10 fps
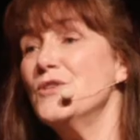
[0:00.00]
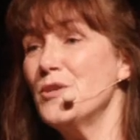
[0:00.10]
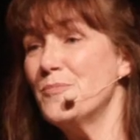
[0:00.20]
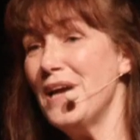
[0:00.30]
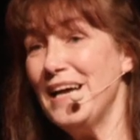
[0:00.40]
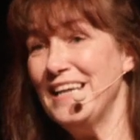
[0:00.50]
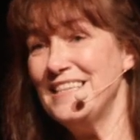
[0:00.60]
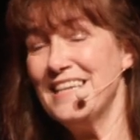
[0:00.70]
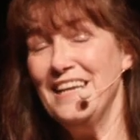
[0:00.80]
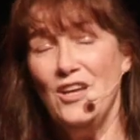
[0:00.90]

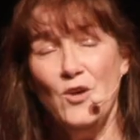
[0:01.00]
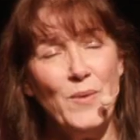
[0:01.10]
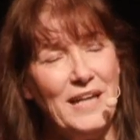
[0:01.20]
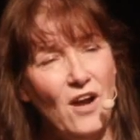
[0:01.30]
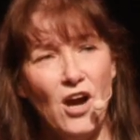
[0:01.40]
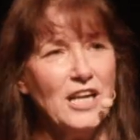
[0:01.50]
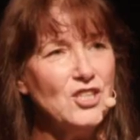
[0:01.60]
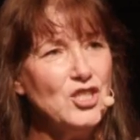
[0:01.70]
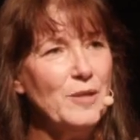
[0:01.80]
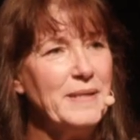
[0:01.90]
surprise when
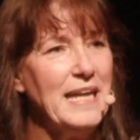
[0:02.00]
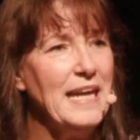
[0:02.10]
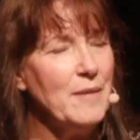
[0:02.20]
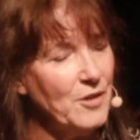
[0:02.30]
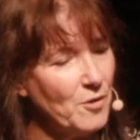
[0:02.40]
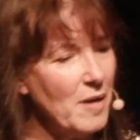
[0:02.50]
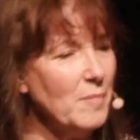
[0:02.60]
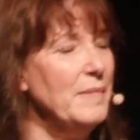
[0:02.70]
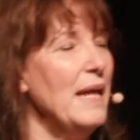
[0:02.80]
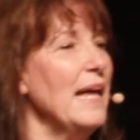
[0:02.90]
hardship came and her
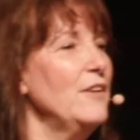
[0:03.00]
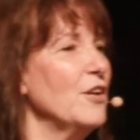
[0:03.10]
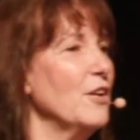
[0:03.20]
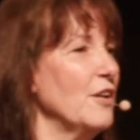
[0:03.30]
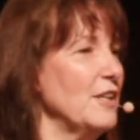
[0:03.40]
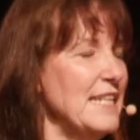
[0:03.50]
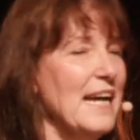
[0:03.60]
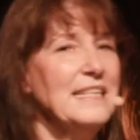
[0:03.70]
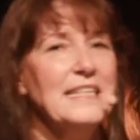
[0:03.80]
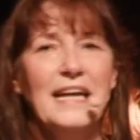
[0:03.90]
mum and her
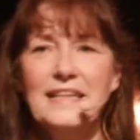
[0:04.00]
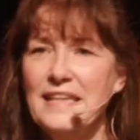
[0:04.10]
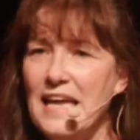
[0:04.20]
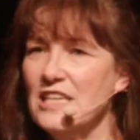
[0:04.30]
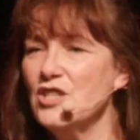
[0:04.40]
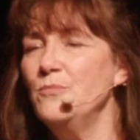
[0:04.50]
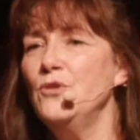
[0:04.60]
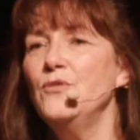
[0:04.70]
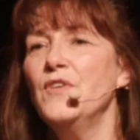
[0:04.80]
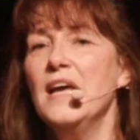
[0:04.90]
dad died and they had to
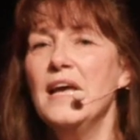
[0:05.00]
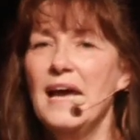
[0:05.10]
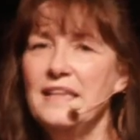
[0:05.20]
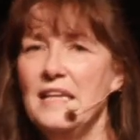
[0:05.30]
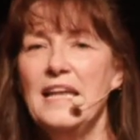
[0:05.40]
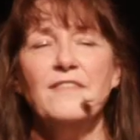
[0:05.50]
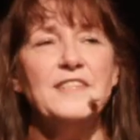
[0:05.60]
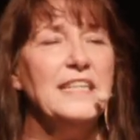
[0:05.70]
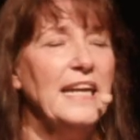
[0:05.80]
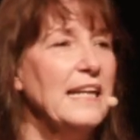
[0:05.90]
move and they
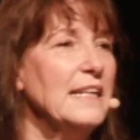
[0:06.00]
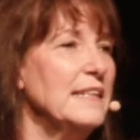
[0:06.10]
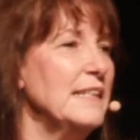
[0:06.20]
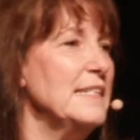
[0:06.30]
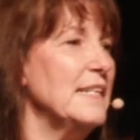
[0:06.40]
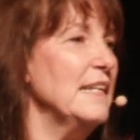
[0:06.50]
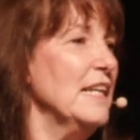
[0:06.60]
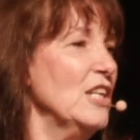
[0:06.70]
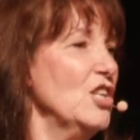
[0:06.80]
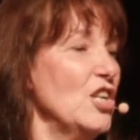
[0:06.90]
left to England. And
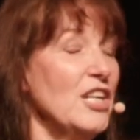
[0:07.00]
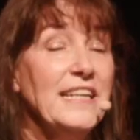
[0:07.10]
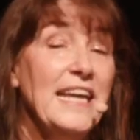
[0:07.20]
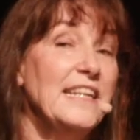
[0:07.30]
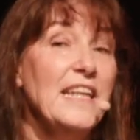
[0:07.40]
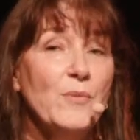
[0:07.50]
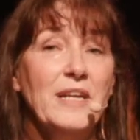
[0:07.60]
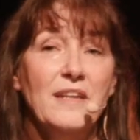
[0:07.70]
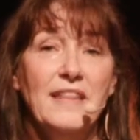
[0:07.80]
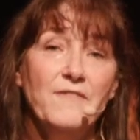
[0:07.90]
again,
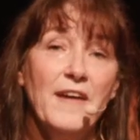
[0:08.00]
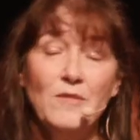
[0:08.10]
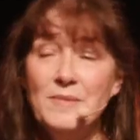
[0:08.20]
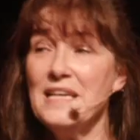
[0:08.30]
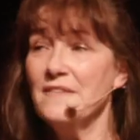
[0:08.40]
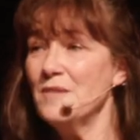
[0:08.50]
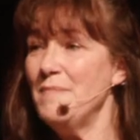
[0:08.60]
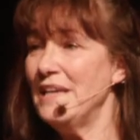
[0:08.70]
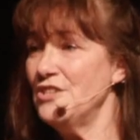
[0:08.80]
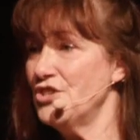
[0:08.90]
they found themselves in
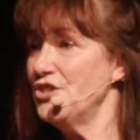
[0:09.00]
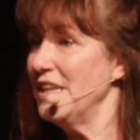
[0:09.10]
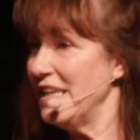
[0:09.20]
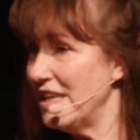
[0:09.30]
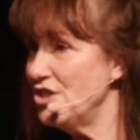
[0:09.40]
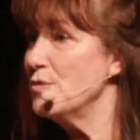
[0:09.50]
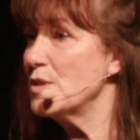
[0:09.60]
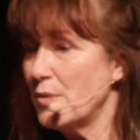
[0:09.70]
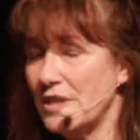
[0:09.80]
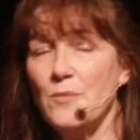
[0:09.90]
Manchester, and again, she
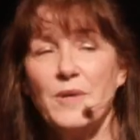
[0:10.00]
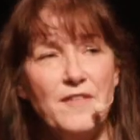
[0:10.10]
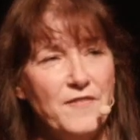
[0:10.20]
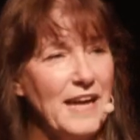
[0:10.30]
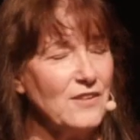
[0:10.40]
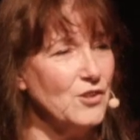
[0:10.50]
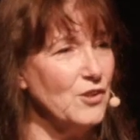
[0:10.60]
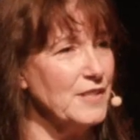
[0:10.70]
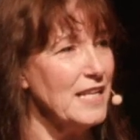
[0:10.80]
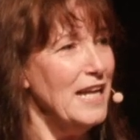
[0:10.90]
was working with the factory
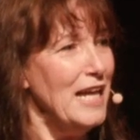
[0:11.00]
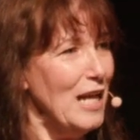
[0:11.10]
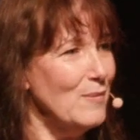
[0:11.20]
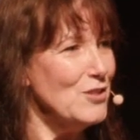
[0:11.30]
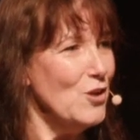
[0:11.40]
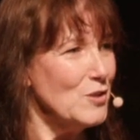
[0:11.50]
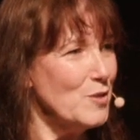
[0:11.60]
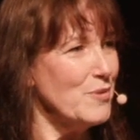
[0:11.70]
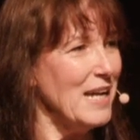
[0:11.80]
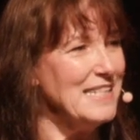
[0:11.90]
girls. It was no
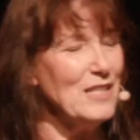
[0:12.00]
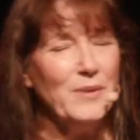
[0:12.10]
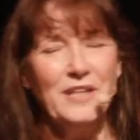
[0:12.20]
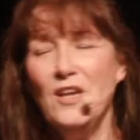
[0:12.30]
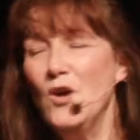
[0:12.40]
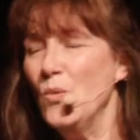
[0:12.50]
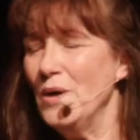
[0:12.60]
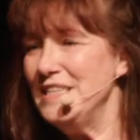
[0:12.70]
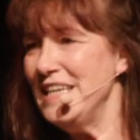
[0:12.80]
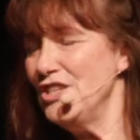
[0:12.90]
surprise that when
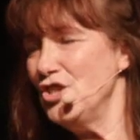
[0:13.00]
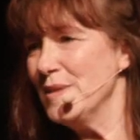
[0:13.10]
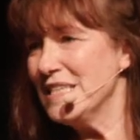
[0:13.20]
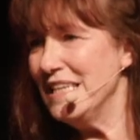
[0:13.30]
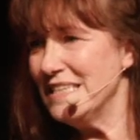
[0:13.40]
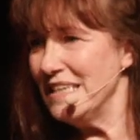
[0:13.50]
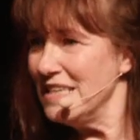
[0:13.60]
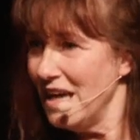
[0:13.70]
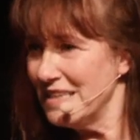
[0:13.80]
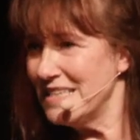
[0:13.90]
one day she was listening
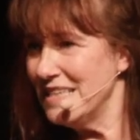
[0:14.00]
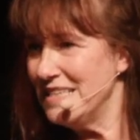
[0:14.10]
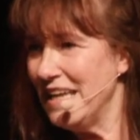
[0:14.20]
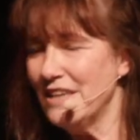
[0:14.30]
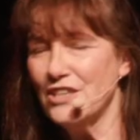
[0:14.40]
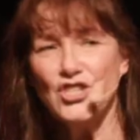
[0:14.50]
to Hudson Taylor